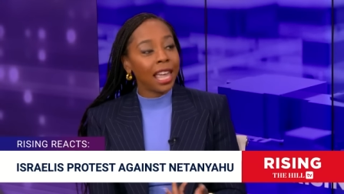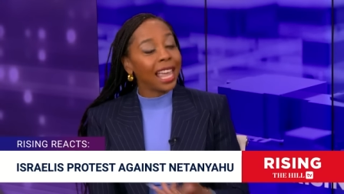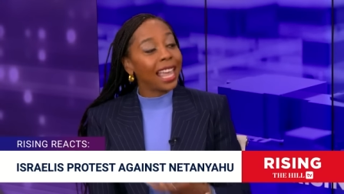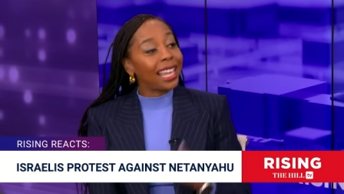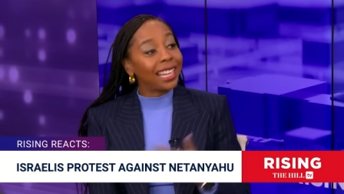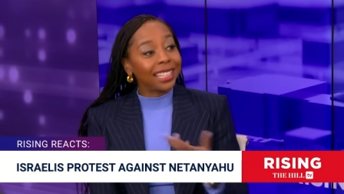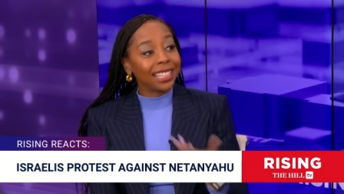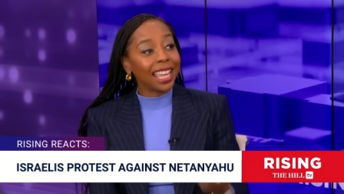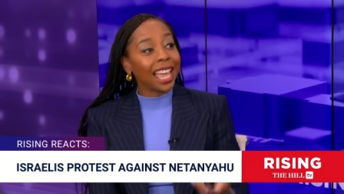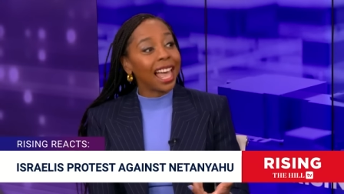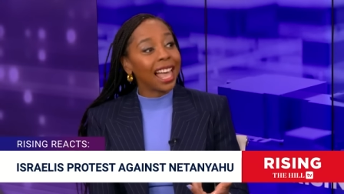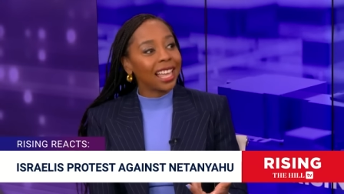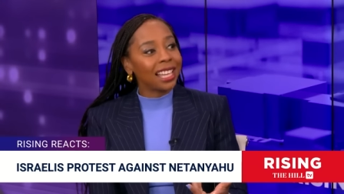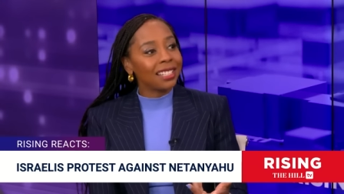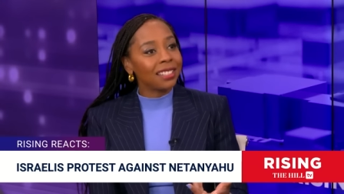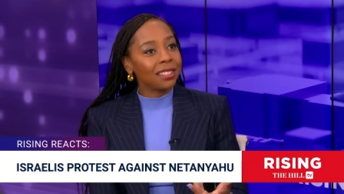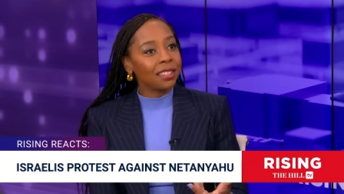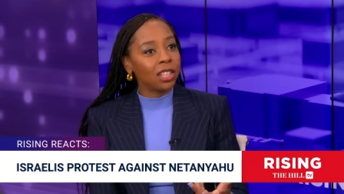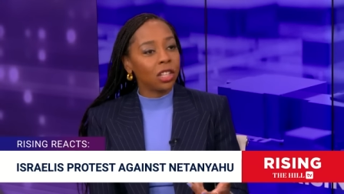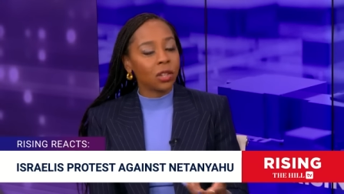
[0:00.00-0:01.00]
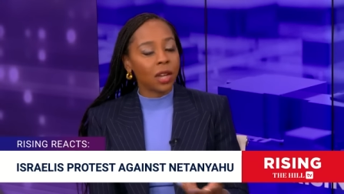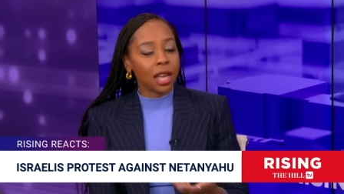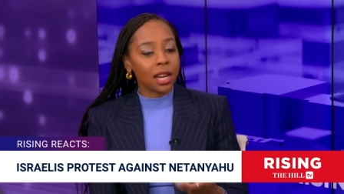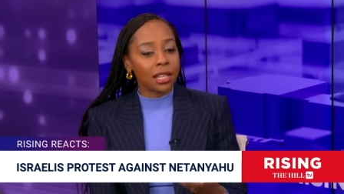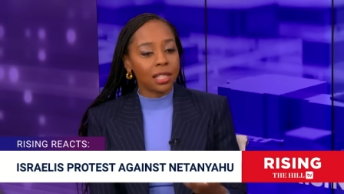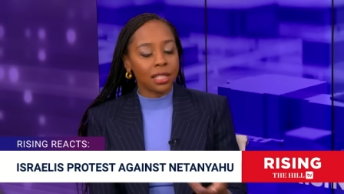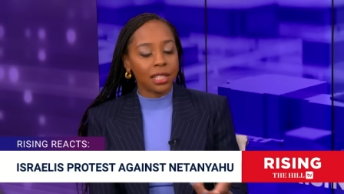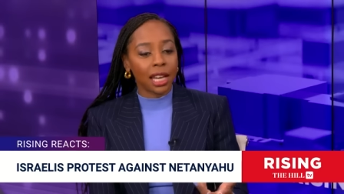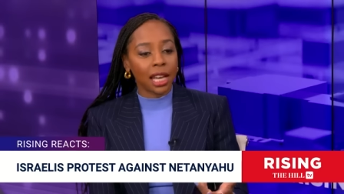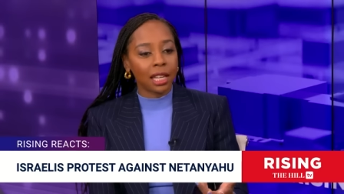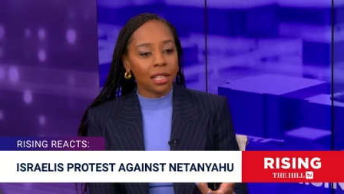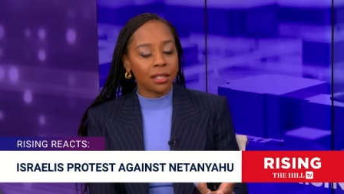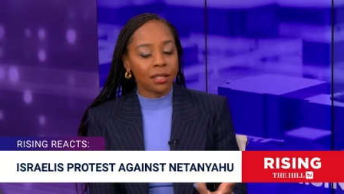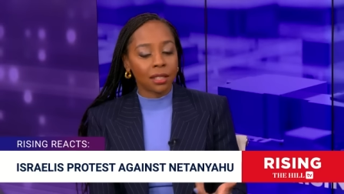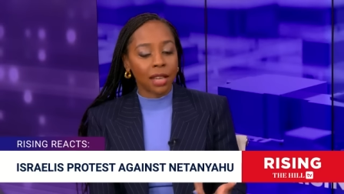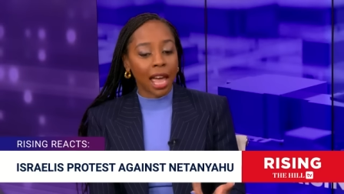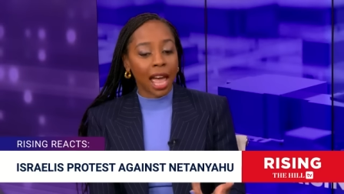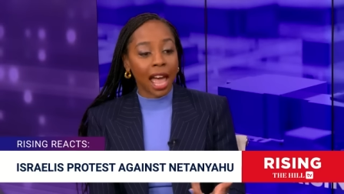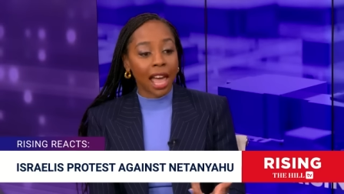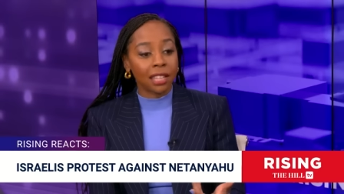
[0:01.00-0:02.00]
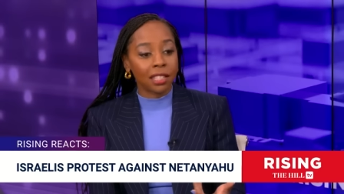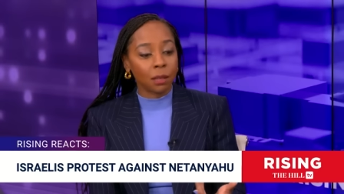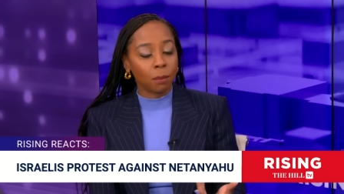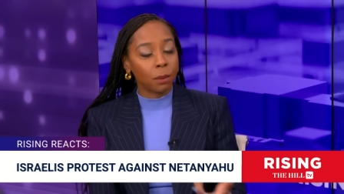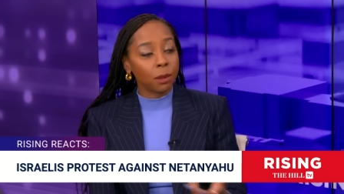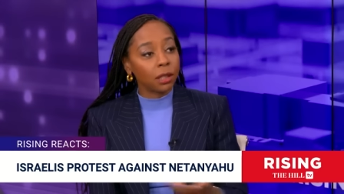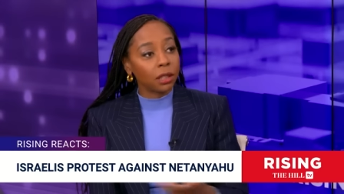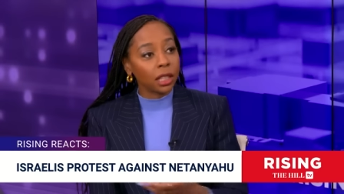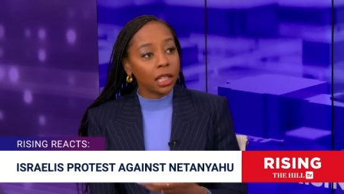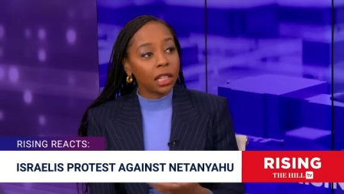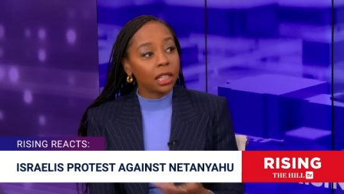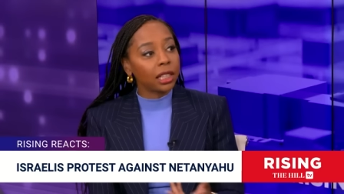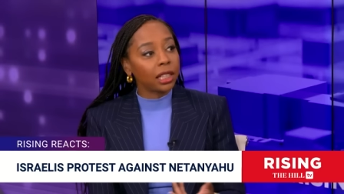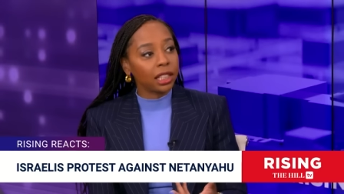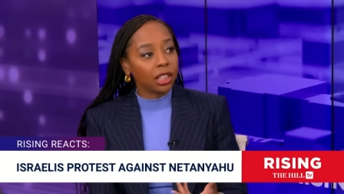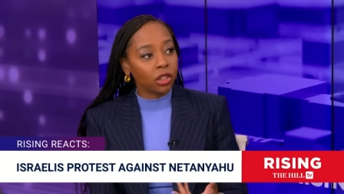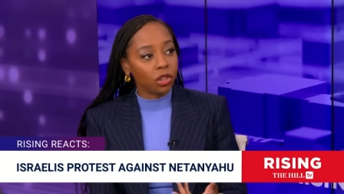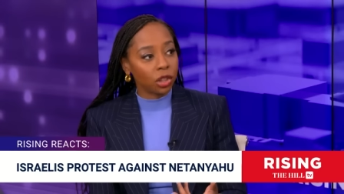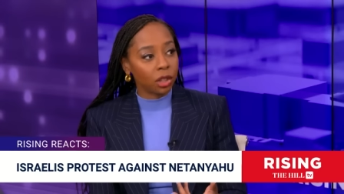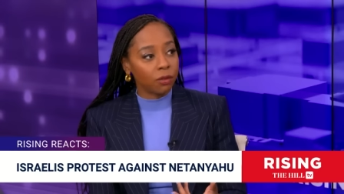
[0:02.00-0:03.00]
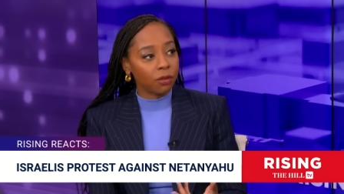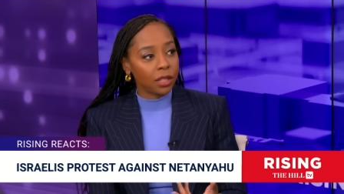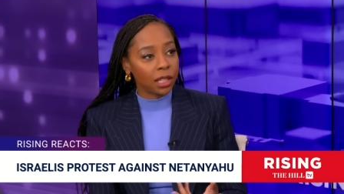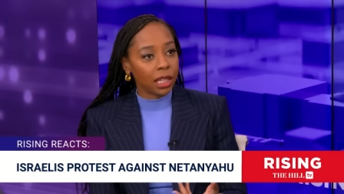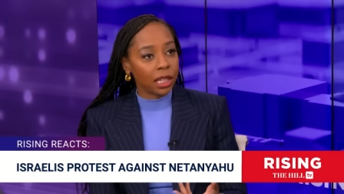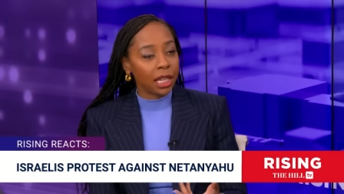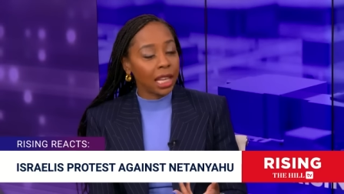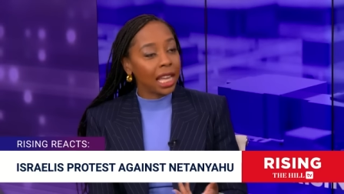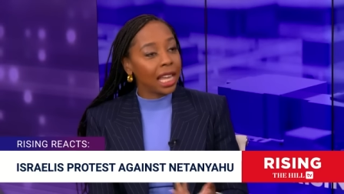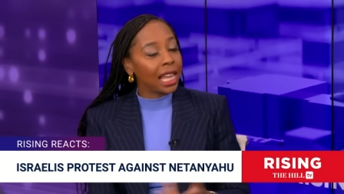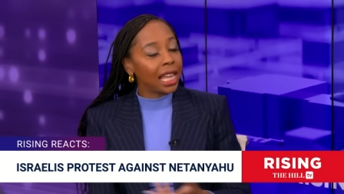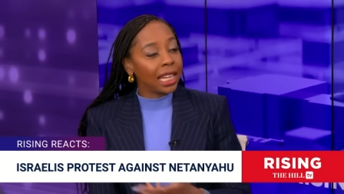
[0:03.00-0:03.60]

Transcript: And yet the United States hasn't politically shifted